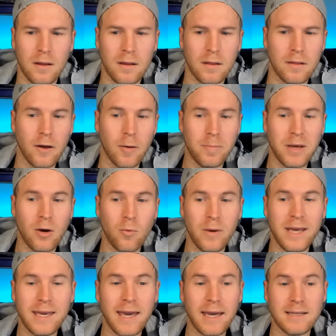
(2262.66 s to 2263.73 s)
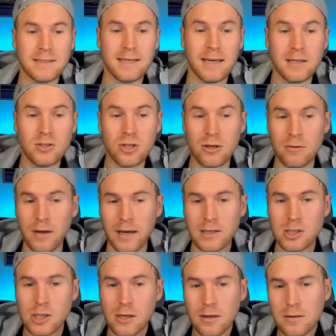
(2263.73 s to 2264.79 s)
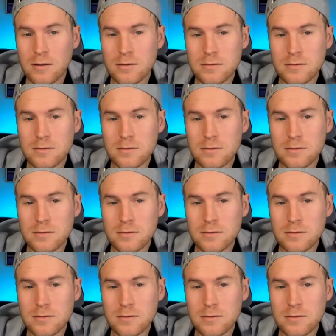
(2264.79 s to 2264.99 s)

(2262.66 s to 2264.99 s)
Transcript: There'll be a week 18 too next year.